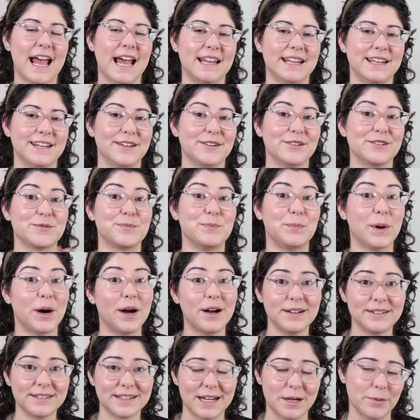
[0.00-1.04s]
And then there's
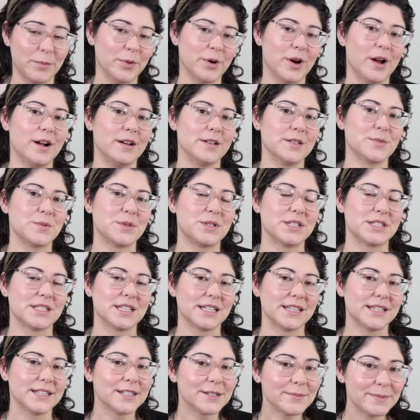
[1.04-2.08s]
Bondi Bronze, which is
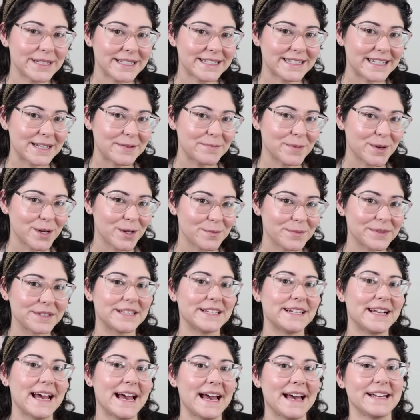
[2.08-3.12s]
a little bit deeper, but
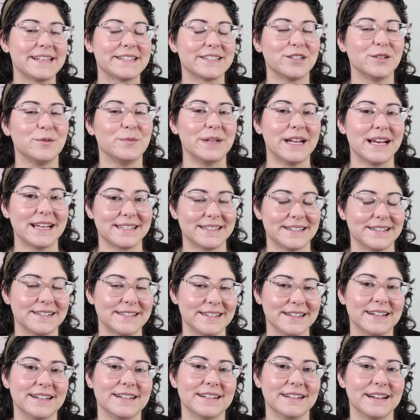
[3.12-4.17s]
then has
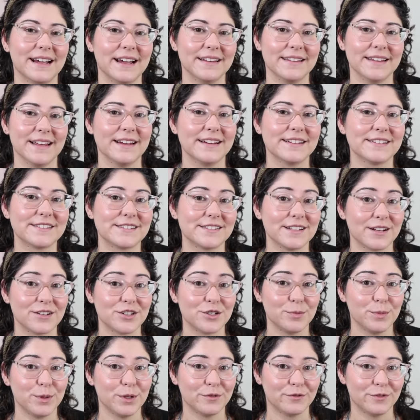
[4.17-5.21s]
luminescence in it again. That is
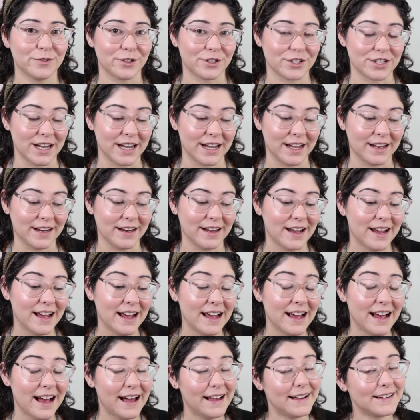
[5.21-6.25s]
such a beautiful shade.
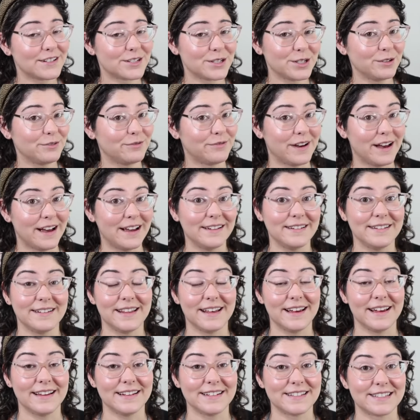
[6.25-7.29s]
I actually find
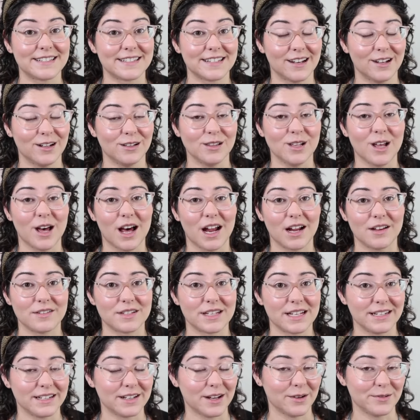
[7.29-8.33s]
that a lot of
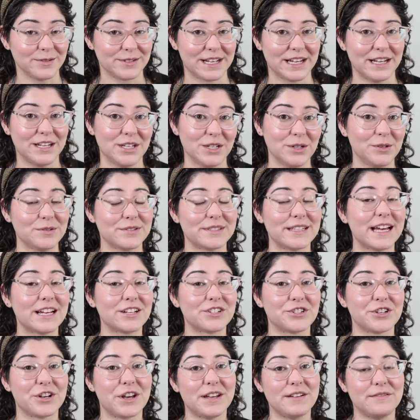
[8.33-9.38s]
skin tones can use
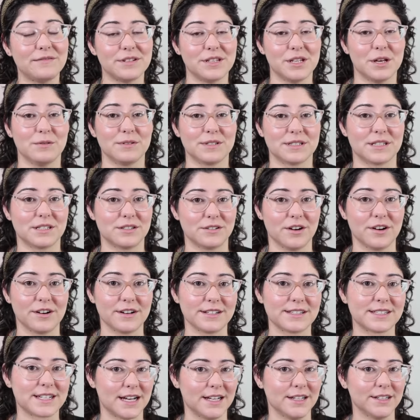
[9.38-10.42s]
that shade, even though it's the
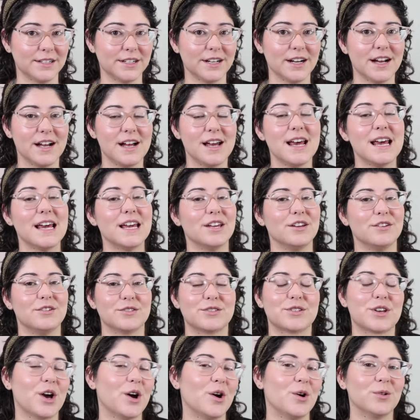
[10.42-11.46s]
darkest color. You
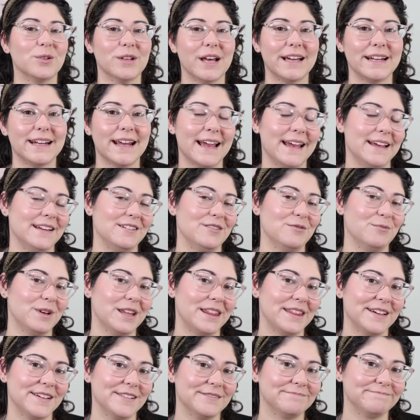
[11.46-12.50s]
just go light-handed
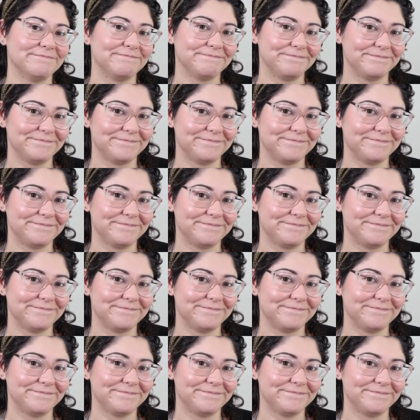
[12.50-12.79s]
with it.